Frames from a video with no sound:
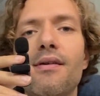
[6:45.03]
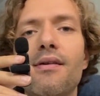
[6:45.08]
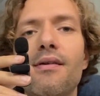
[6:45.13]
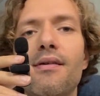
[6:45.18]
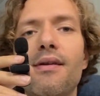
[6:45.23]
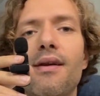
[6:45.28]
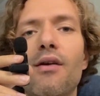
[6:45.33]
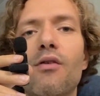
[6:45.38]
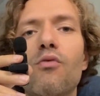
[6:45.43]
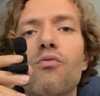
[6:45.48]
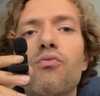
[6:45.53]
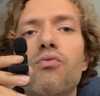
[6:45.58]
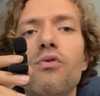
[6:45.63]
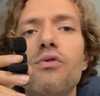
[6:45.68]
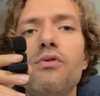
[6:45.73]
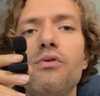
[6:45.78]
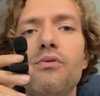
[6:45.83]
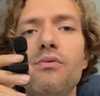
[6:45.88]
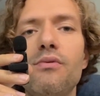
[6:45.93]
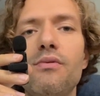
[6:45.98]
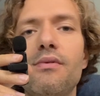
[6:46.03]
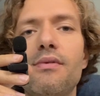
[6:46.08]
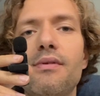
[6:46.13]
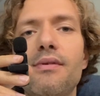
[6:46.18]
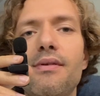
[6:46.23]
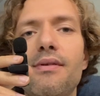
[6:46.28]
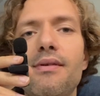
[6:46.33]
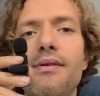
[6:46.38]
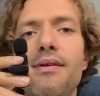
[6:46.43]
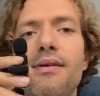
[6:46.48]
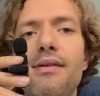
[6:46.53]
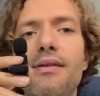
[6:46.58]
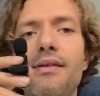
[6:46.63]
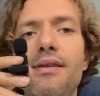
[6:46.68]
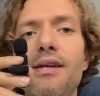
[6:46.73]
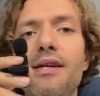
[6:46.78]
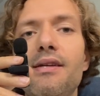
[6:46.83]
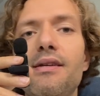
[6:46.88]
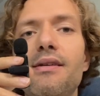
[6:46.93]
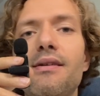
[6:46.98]
Now, root,
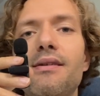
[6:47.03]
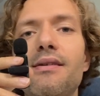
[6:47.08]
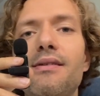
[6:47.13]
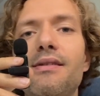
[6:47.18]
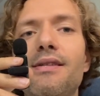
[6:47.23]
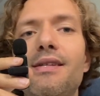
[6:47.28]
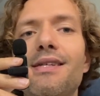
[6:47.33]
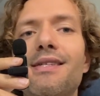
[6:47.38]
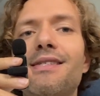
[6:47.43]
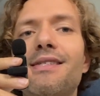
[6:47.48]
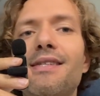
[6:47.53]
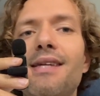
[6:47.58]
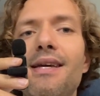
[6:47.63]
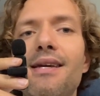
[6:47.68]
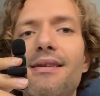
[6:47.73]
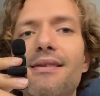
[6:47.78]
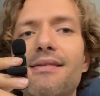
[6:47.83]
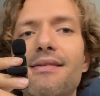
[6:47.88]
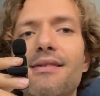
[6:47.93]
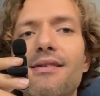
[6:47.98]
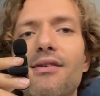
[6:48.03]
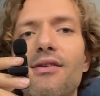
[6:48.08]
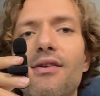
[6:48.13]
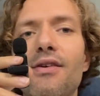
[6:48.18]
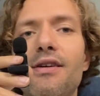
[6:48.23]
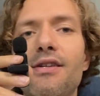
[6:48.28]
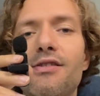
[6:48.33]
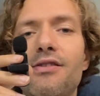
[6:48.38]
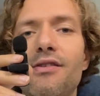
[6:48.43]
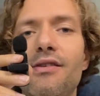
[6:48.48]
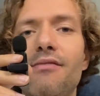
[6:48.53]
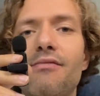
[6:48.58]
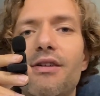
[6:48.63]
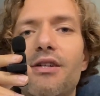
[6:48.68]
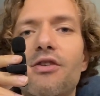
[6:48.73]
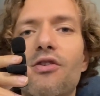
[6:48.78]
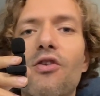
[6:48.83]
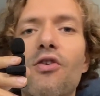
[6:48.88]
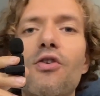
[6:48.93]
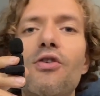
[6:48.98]
the descent, is the
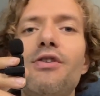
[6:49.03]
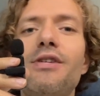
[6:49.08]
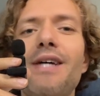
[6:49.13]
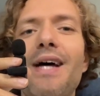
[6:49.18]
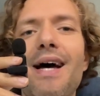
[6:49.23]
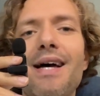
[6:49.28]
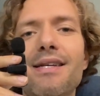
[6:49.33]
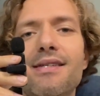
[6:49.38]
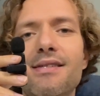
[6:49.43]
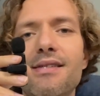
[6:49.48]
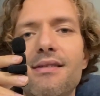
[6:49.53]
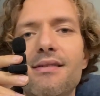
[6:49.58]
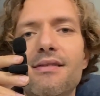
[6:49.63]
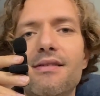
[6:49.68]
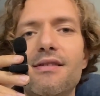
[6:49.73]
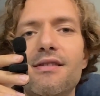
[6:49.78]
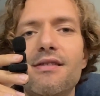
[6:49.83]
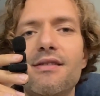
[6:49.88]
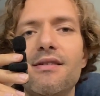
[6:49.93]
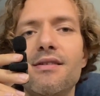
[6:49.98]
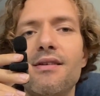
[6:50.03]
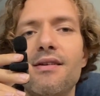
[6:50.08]
return to essence.